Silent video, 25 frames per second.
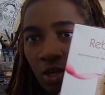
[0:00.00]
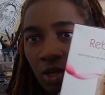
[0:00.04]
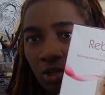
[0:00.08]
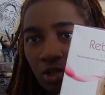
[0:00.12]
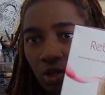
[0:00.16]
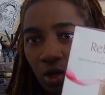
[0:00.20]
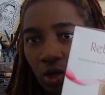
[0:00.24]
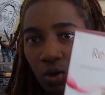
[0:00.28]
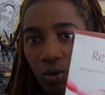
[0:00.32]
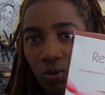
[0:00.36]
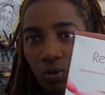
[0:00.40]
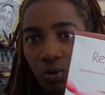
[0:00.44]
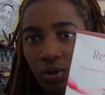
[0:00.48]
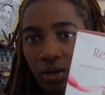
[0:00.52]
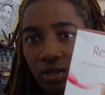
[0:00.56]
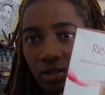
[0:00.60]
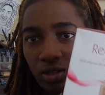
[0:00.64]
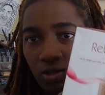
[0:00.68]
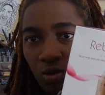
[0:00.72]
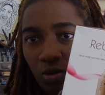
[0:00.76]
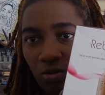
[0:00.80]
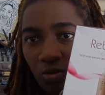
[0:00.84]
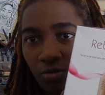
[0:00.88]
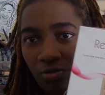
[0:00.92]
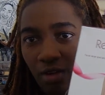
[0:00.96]
So
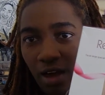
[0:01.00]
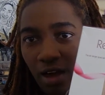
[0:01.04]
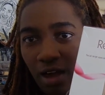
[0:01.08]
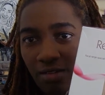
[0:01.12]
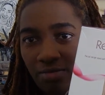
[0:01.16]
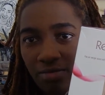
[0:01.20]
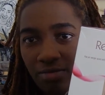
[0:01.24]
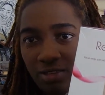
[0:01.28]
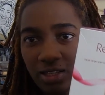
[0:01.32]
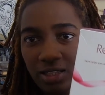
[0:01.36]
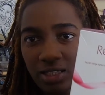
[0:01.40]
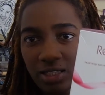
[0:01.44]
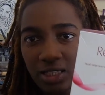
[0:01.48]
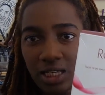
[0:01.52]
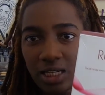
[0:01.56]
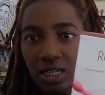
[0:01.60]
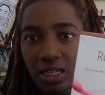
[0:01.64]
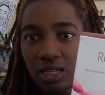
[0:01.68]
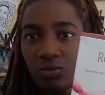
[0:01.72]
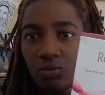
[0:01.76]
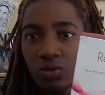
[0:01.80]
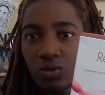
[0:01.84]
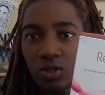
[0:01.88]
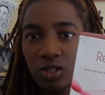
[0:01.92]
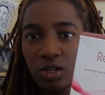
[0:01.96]
it's got 5 things in
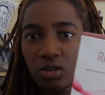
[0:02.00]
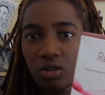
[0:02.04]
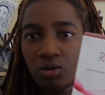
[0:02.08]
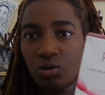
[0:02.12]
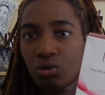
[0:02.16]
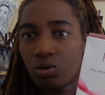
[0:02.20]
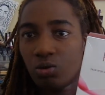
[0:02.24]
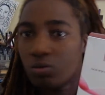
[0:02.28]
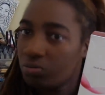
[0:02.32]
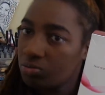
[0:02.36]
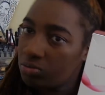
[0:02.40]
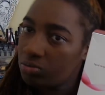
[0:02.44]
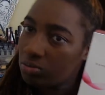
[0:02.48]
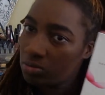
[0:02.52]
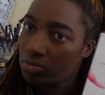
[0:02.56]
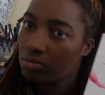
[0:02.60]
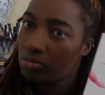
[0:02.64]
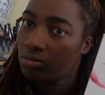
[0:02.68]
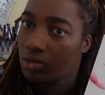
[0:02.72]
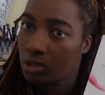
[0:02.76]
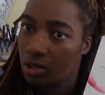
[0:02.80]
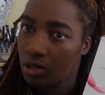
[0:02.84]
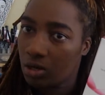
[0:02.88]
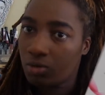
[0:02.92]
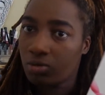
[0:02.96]
it, which I thought,
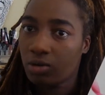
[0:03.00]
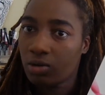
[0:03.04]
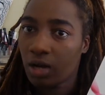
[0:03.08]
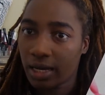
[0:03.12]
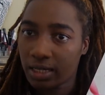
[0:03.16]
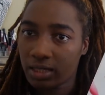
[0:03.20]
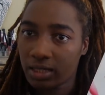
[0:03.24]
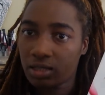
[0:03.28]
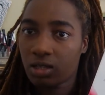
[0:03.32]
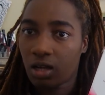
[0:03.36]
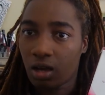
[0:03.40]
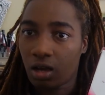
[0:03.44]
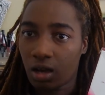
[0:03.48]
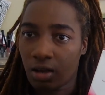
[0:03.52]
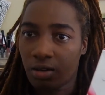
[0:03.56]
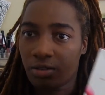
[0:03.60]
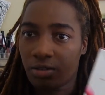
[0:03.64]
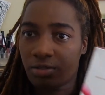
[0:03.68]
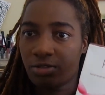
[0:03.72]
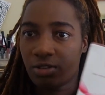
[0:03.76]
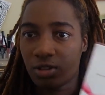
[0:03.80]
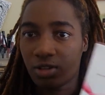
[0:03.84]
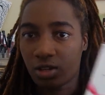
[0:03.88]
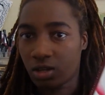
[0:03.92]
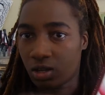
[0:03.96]
you know, nice start
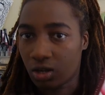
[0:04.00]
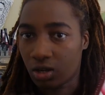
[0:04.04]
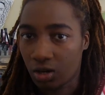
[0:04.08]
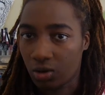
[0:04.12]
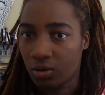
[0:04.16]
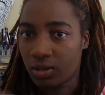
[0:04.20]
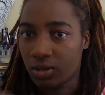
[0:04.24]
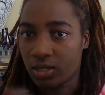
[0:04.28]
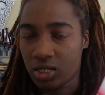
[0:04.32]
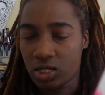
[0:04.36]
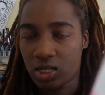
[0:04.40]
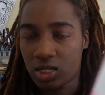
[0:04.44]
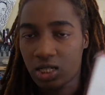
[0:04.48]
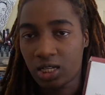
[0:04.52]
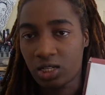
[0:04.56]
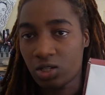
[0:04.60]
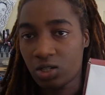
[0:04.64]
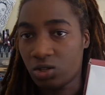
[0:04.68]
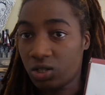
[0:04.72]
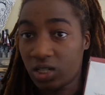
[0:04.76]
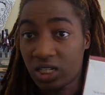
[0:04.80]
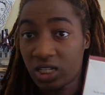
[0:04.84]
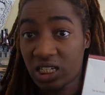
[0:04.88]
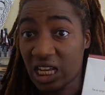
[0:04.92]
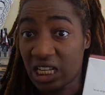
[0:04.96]
off for, you know, as you said,
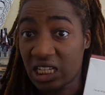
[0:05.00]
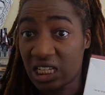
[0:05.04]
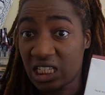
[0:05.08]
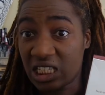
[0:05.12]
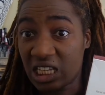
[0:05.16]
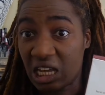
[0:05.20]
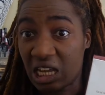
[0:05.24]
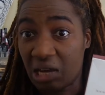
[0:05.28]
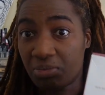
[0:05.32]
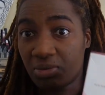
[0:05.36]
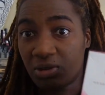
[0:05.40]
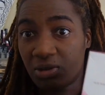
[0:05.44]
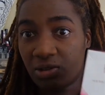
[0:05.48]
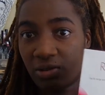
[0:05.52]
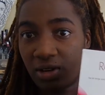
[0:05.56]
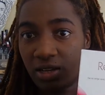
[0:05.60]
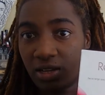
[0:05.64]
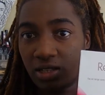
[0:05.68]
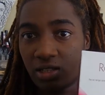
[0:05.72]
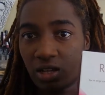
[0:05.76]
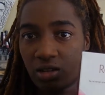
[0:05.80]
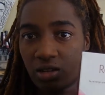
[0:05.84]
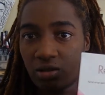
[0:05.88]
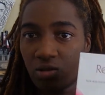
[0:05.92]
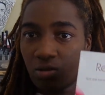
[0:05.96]
you've got your 10-step
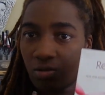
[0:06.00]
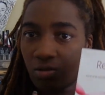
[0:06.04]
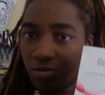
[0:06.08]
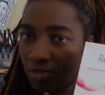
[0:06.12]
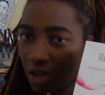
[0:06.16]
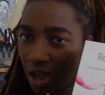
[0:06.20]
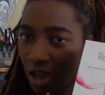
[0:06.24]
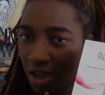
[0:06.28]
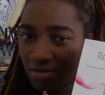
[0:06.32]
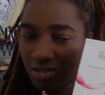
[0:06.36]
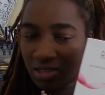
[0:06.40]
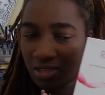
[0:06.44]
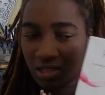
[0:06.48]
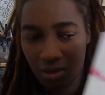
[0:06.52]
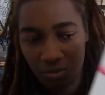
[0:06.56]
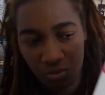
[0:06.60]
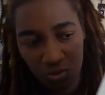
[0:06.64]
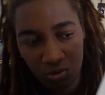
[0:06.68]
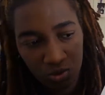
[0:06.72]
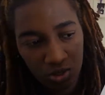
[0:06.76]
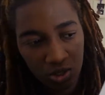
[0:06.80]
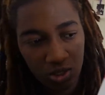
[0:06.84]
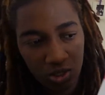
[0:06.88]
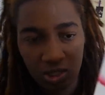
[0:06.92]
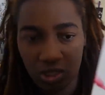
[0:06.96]
Korean. So I thought 5-step,
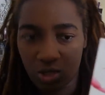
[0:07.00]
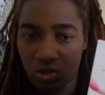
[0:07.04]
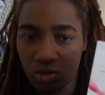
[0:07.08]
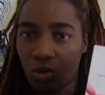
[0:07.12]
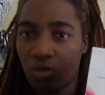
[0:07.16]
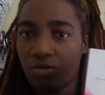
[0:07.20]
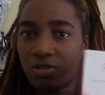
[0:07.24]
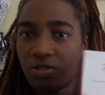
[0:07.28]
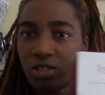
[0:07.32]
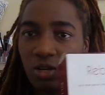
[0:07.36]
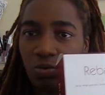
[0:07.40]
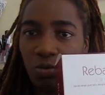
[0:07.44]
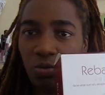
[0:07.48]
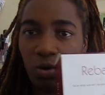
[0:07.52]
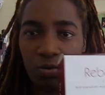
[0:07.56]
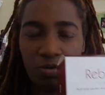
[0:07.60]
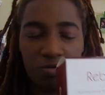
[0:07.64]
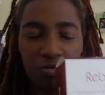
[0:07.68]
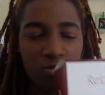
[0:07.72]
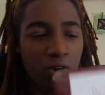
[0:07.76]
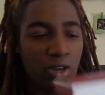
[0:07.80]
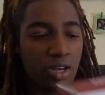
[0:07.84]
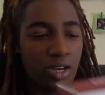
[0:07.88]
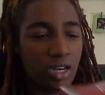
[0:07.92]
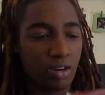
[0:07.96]
we'll just sort of see what
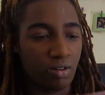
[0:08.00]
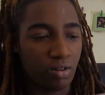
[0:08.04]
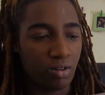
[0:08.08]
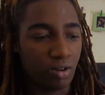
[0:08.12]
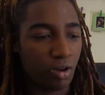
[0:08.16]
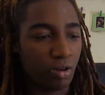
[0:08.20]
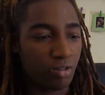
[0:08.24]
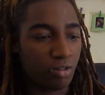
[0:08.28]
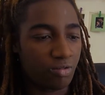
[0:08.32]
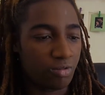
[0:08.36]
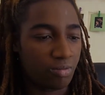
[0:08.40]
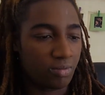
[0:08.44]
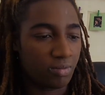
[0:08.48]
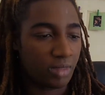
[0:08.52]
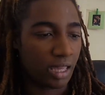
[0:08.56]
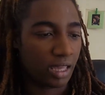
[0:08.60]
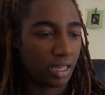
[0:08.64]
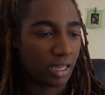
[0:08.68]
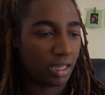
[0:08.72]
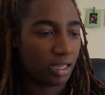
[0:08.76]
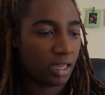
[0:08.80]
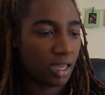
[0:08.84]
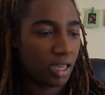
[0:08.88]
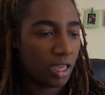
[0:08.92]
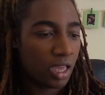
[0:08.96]
we've got in here and go from
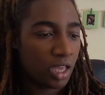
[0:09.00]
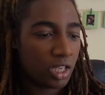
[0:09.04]
there.